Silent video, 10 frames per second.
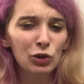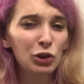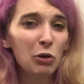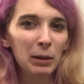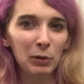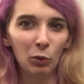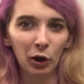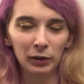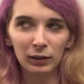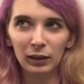don't get me
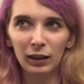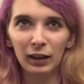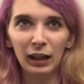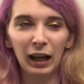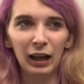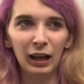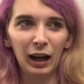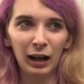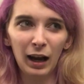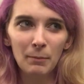wrong.
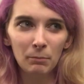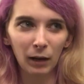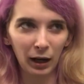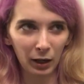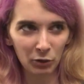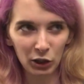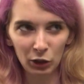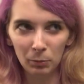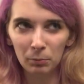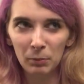I'm out
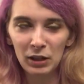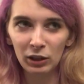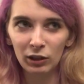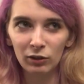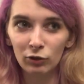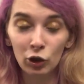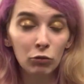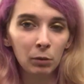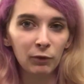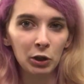here making
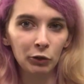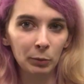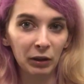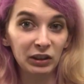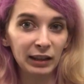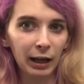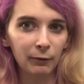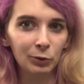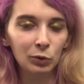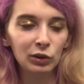YouTube videos about
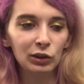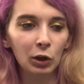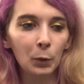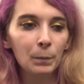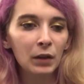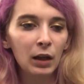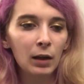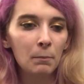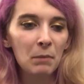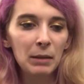snack foods, so
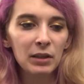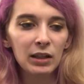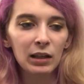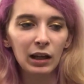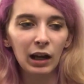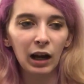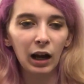maybe